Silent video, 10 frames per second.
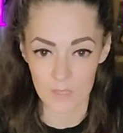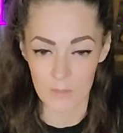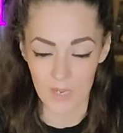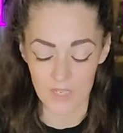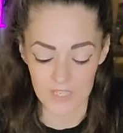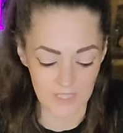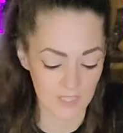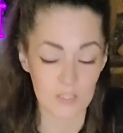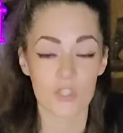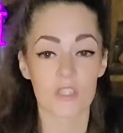about
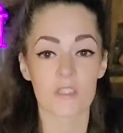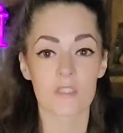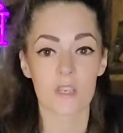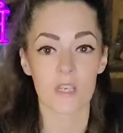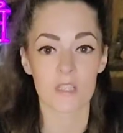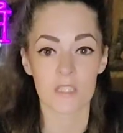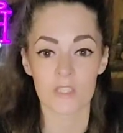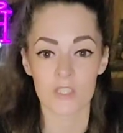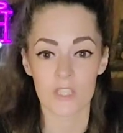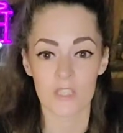anything. It's just a
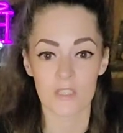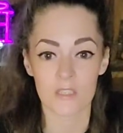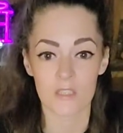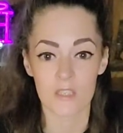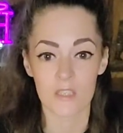teaching